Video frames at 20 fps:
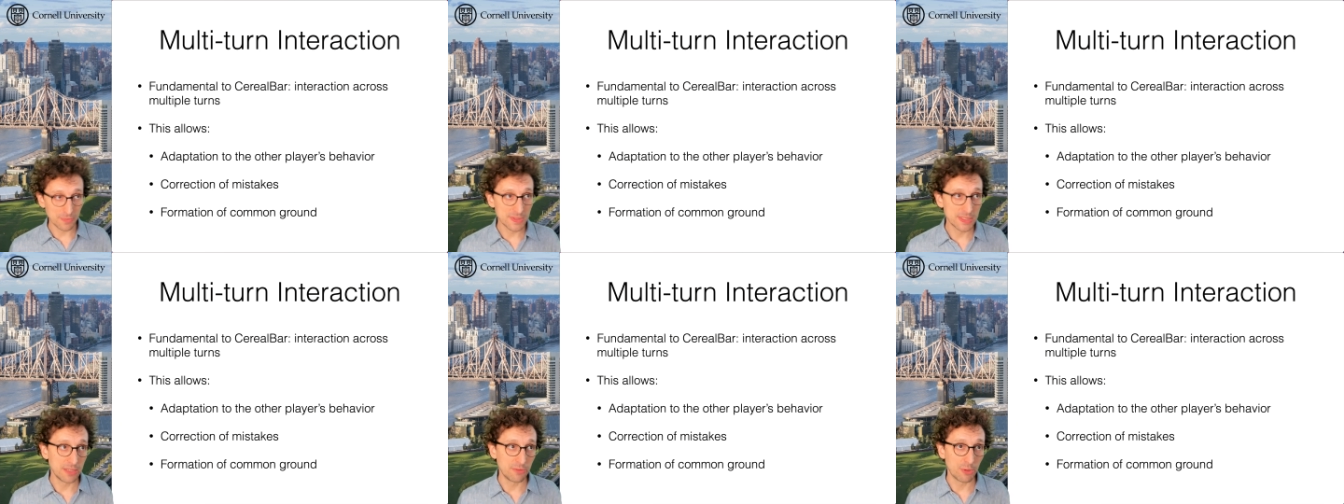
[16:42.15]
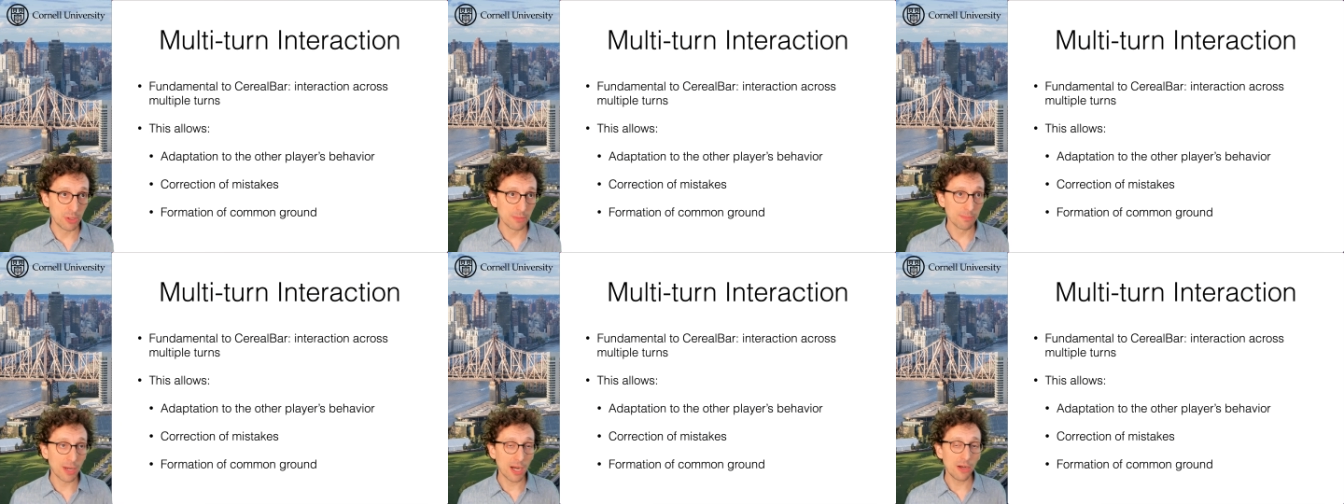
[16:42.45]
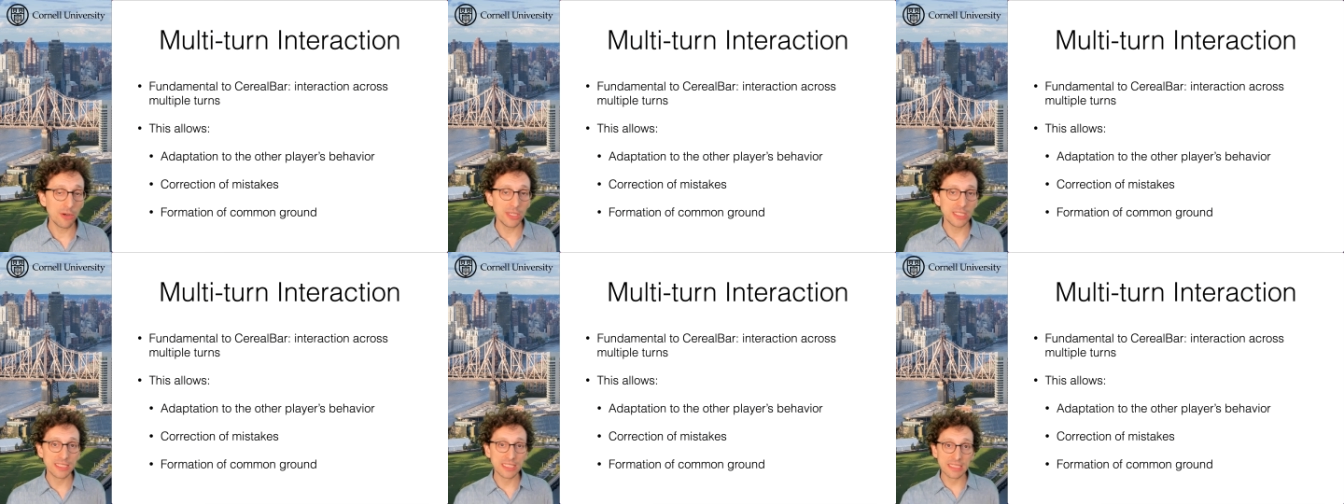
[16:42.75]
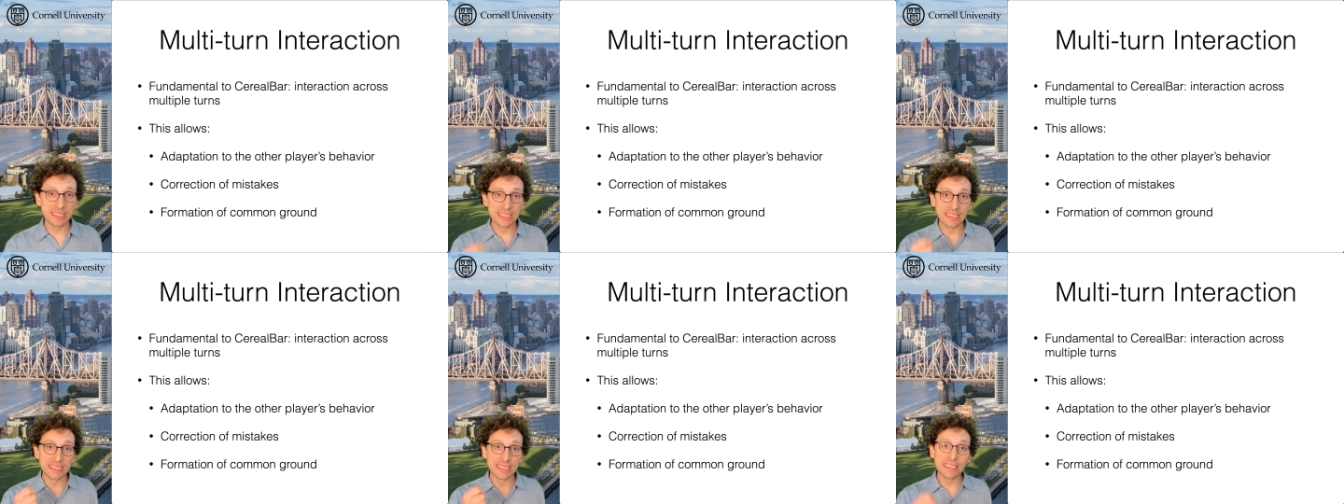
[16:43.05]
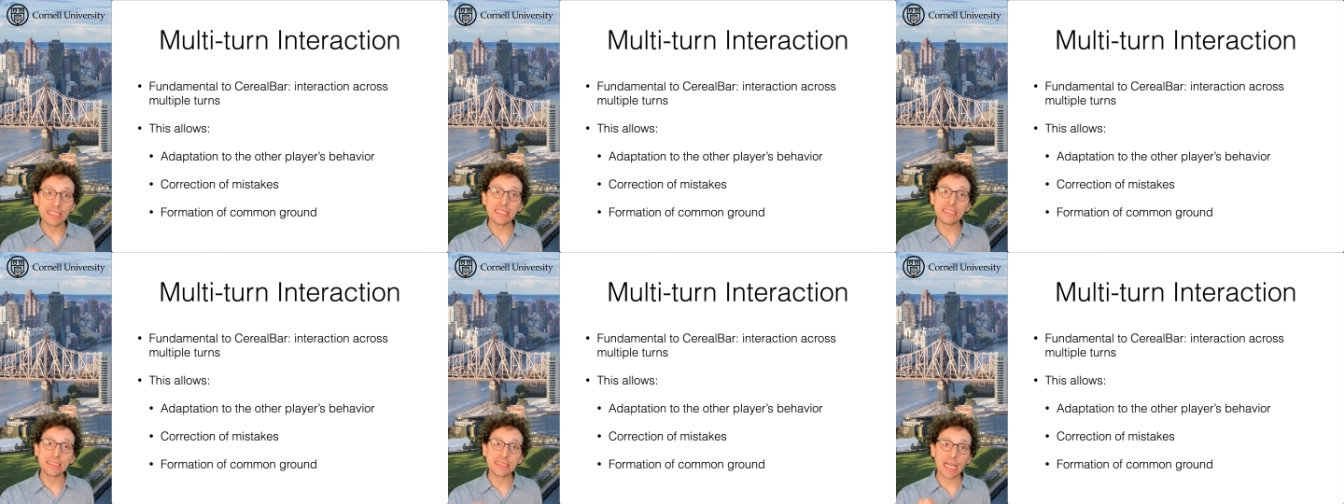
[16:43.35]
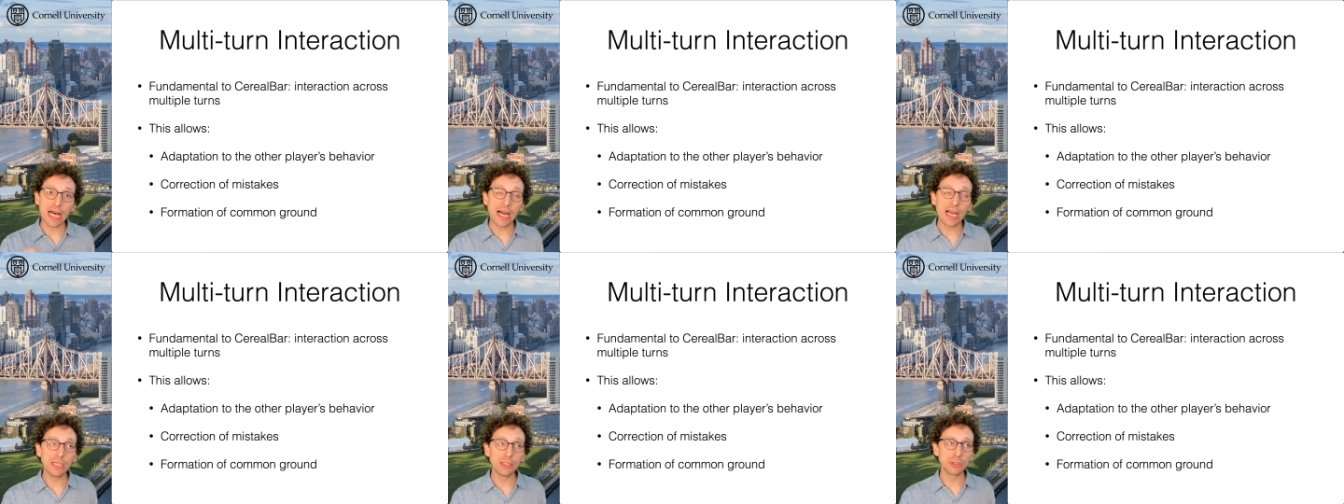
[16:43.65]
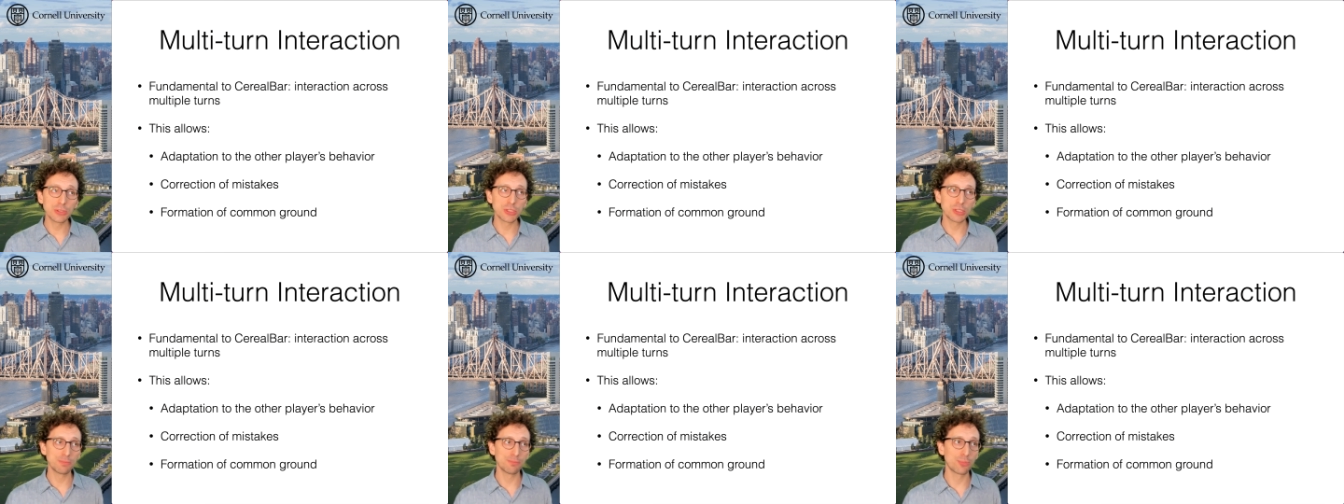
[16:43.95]
of CerealBar is that it is designed
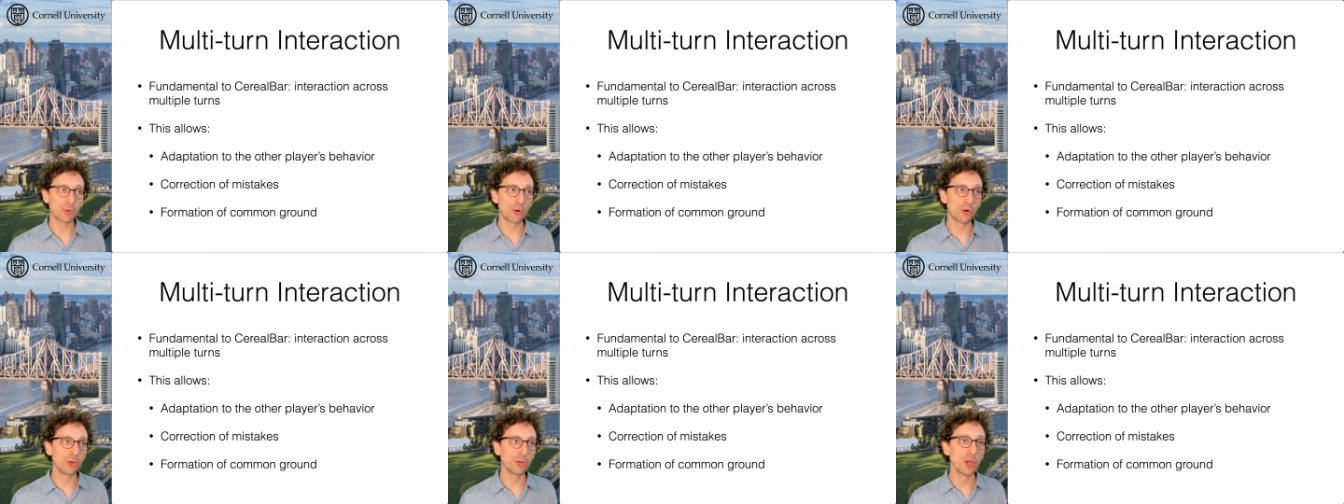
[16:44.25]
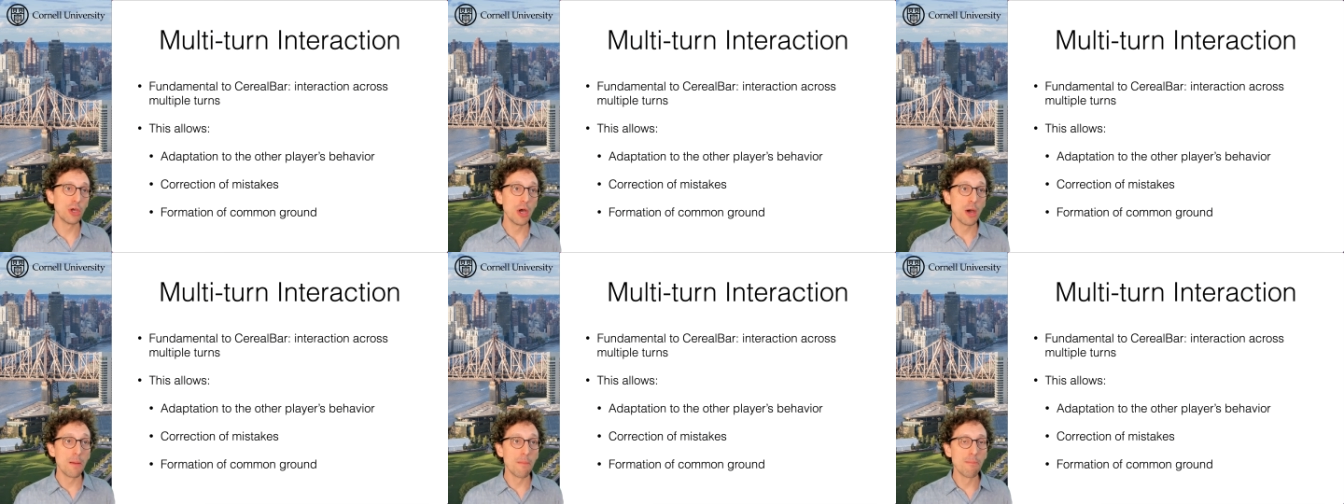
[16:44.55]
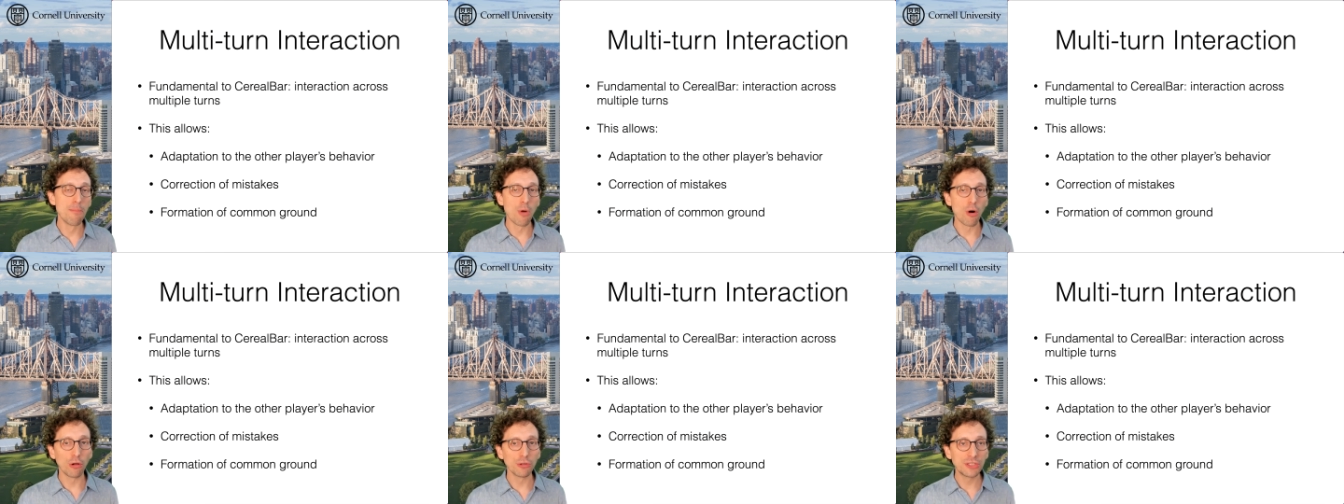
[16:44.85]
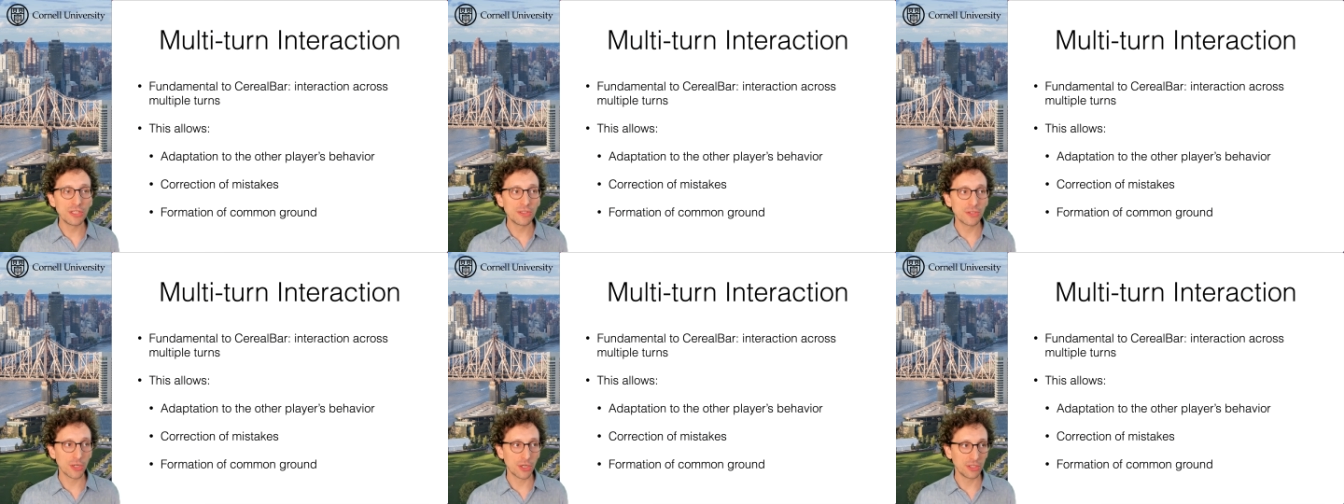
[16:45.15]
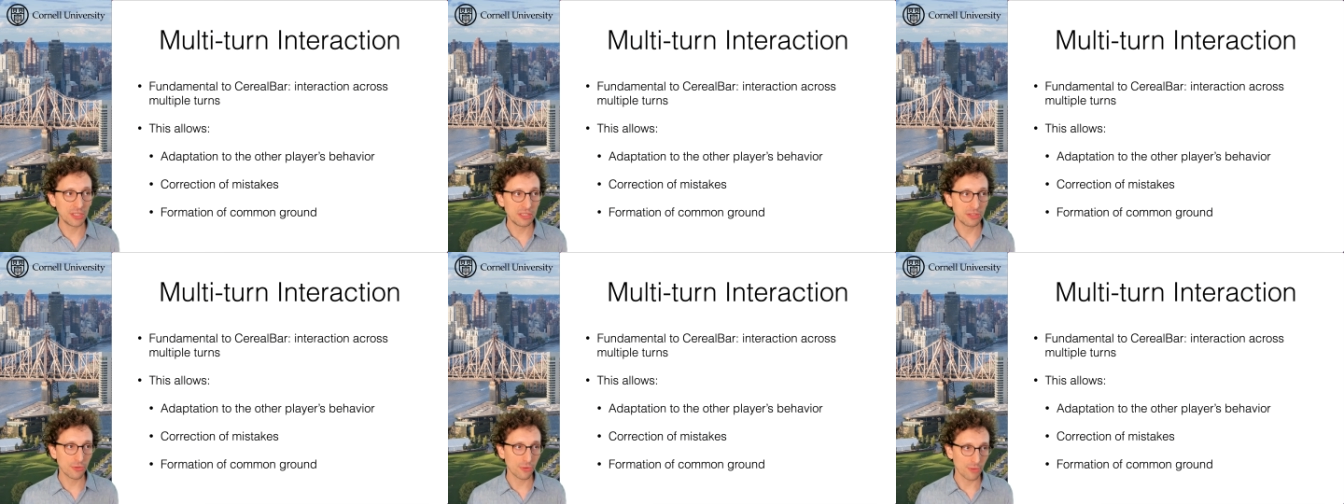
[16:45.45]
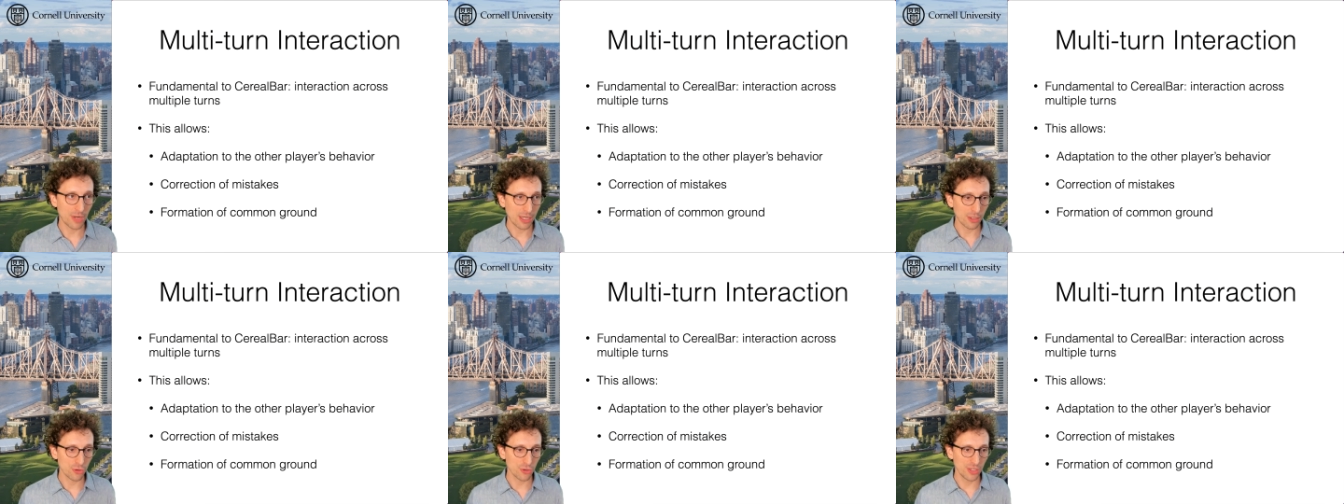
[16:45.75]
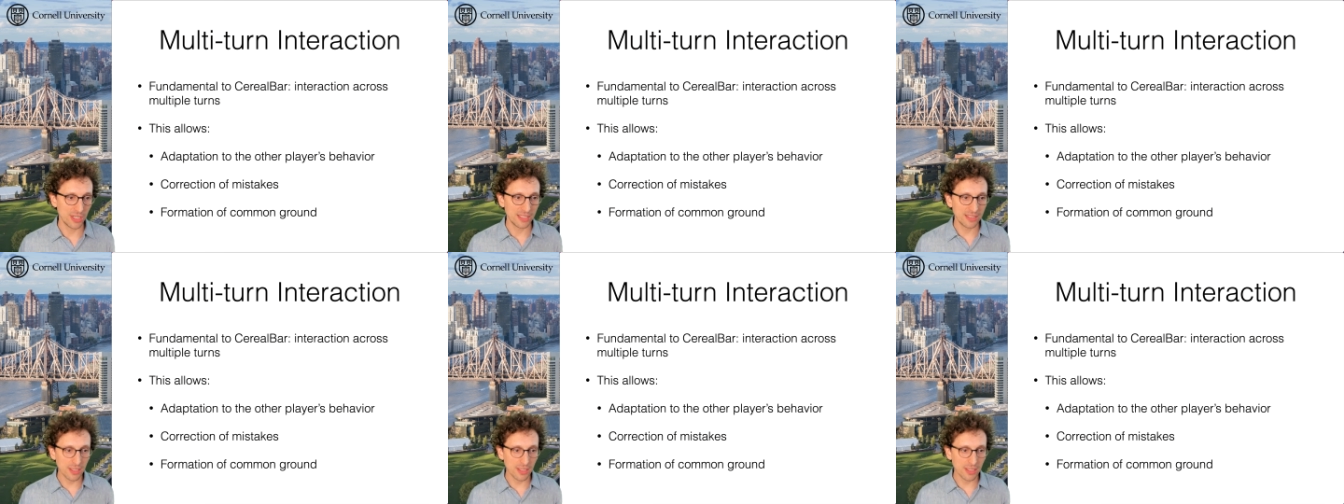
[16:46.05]
to support multi-turn interaction.